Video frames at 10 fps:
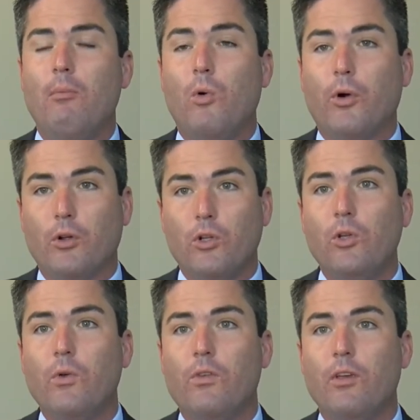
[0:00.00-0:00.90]
more
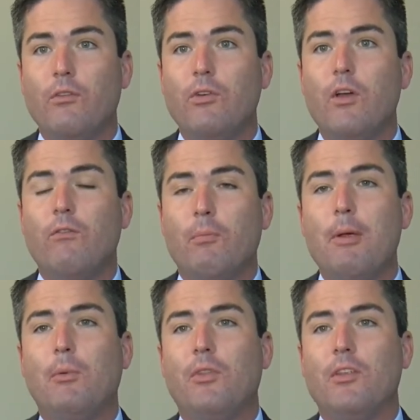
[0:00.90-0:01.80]
inclusive for
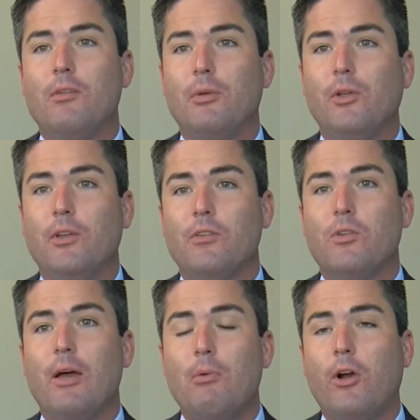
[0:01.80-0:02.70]
people with disabilities, and so
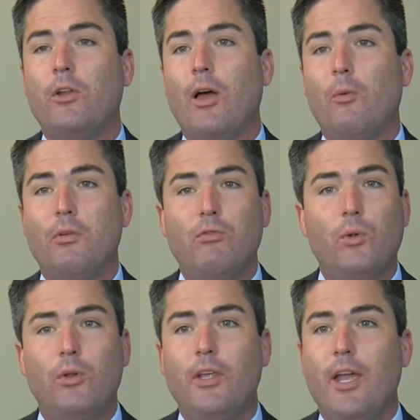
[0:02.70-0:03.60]
that parking lot will be
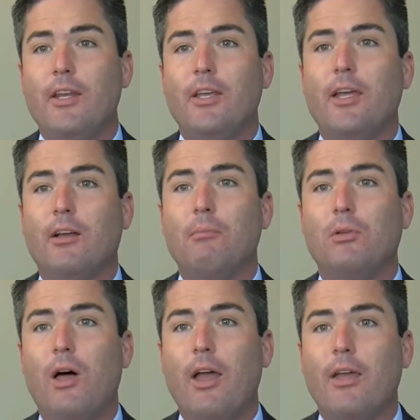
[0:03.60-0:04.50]
fully ADA
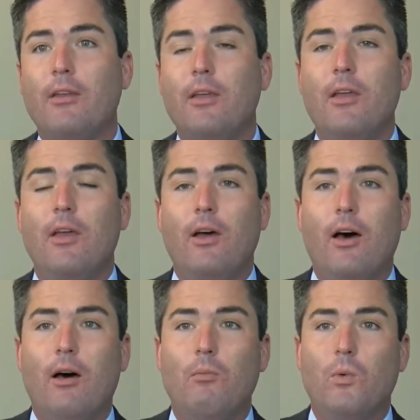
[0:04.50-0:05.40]
compliant
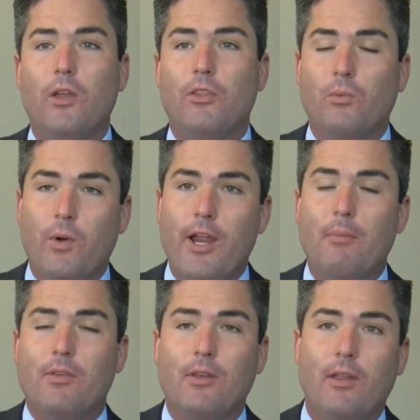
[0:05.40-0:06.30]
with
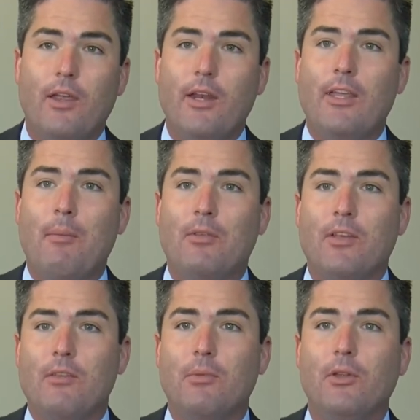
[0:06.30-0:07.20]
ramps and handicap
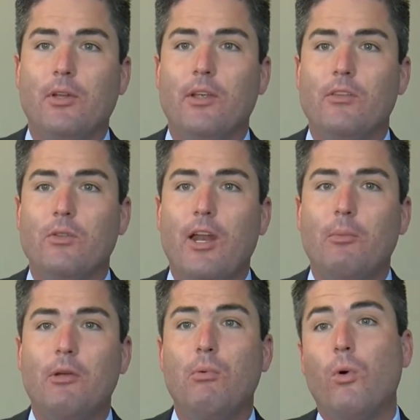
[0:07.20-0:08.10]
accessibility. And so that'll
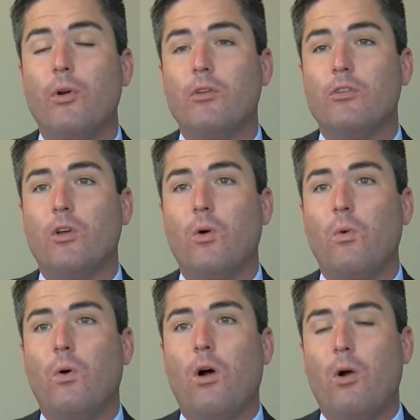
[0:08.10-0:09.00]
be important
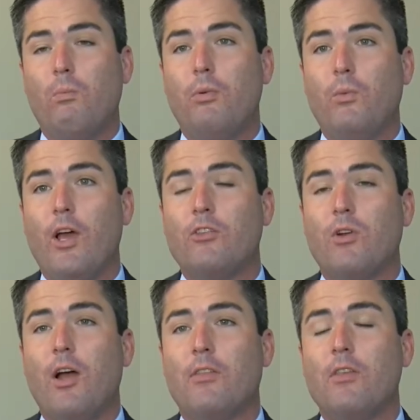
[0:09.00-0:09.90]
so our
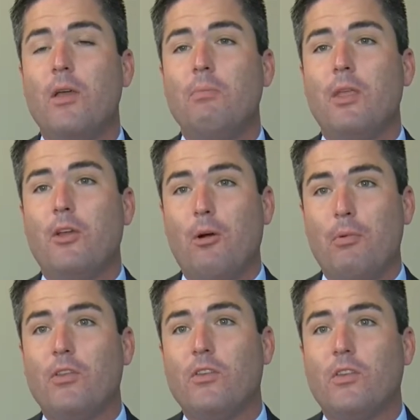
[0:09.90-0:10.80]
restaurants and our
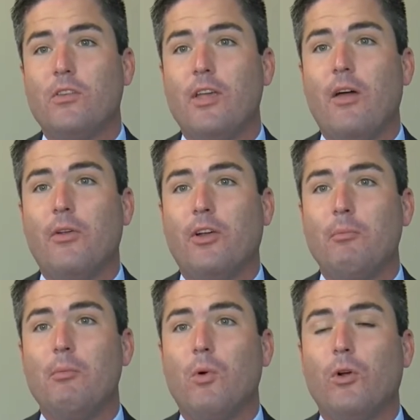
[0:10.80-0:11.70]
businesses down there can
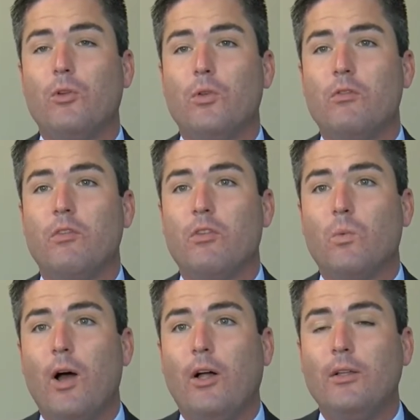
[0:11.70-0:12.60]
be more inclusive as
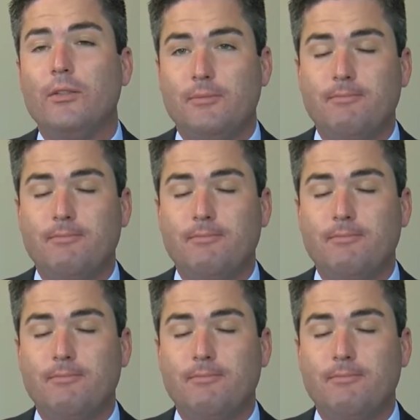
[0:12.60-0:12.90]
well.